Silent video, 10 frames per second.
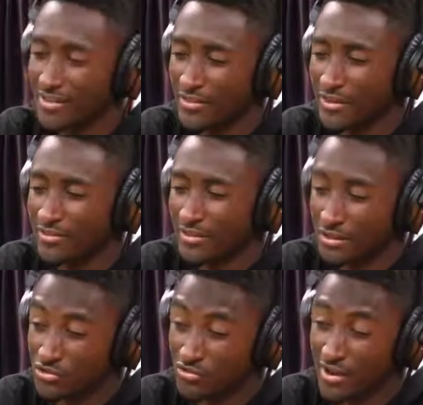Then you get to
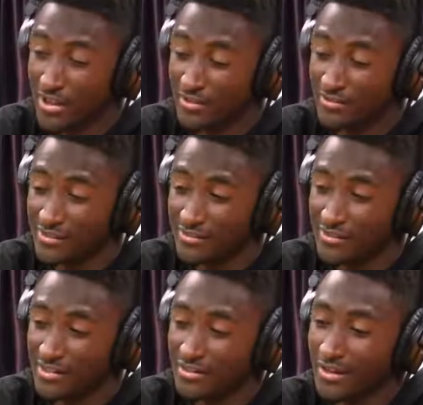like tryout
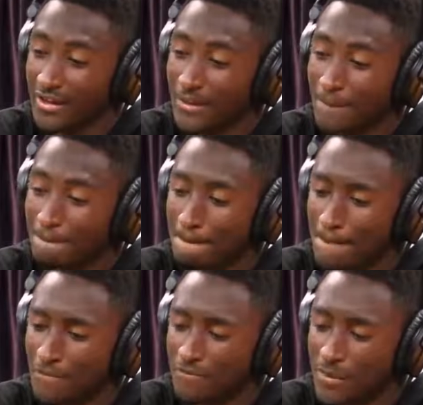season in like
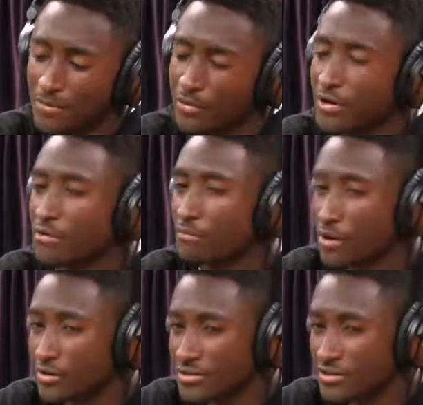February or
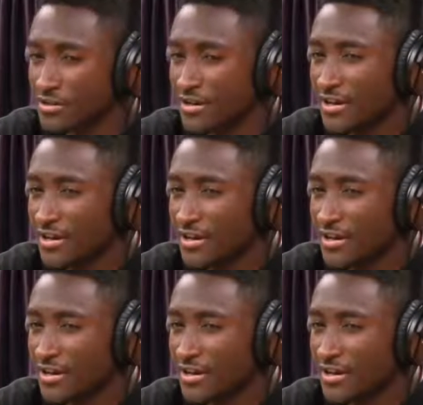March,